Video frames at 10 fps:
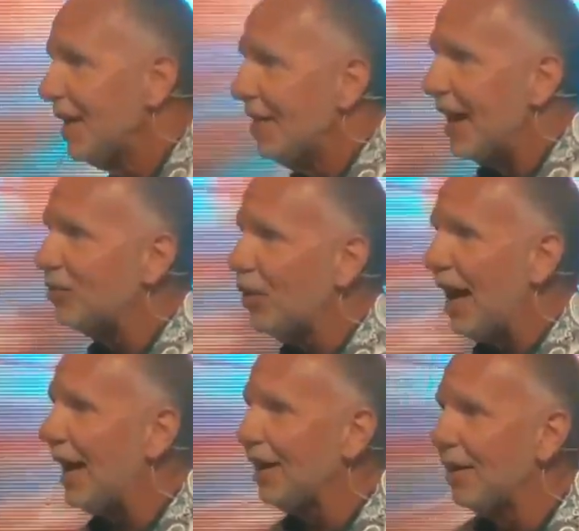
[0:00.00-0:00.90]
That's why
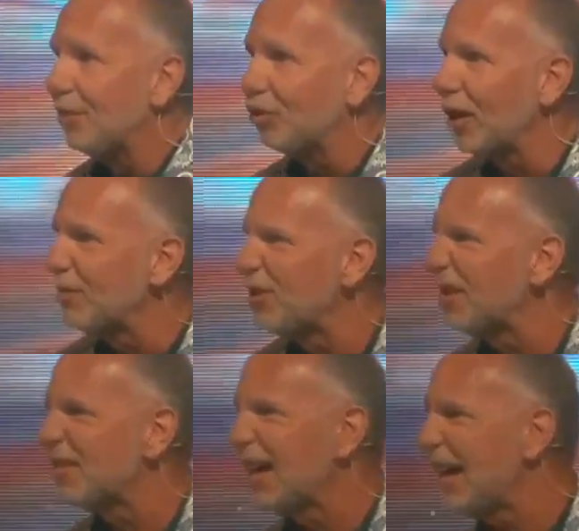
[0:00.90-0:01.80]
I love the scriptures that
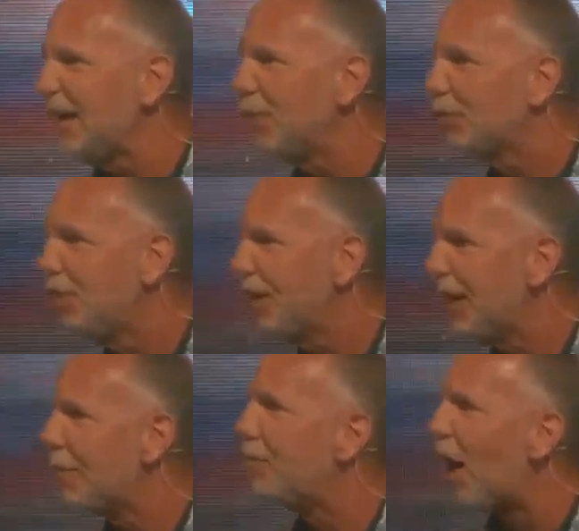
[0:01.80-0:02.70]
said he was put in a
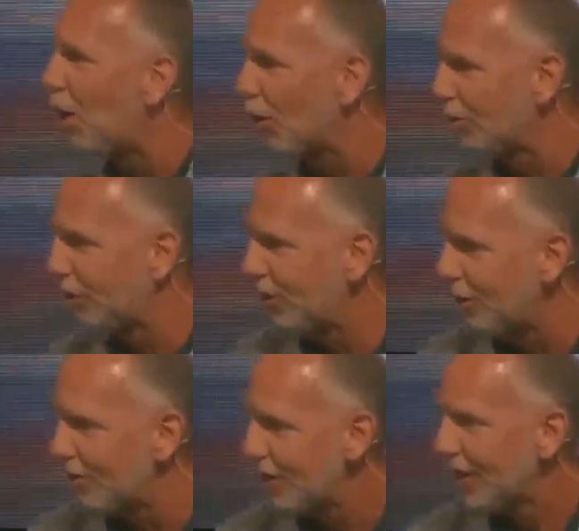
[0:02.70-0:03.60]
borrowed tomb.
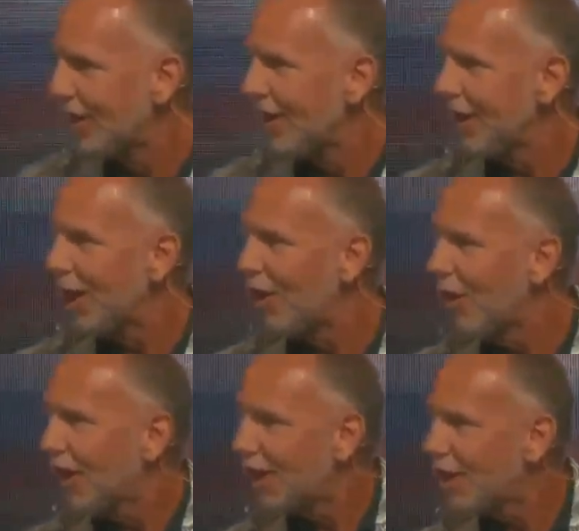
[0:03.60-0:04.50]
You know,
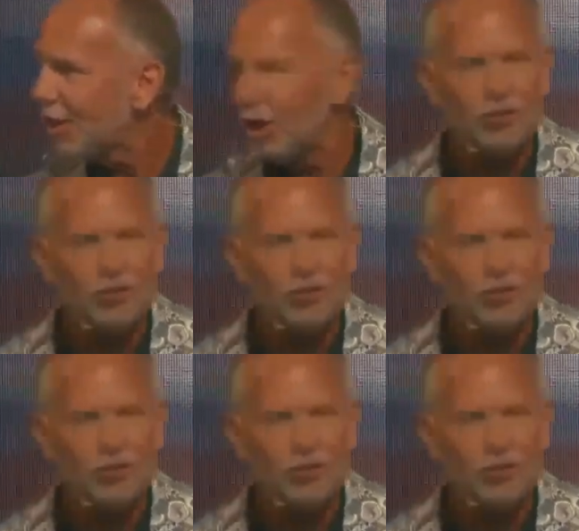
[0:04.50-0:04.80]
you usually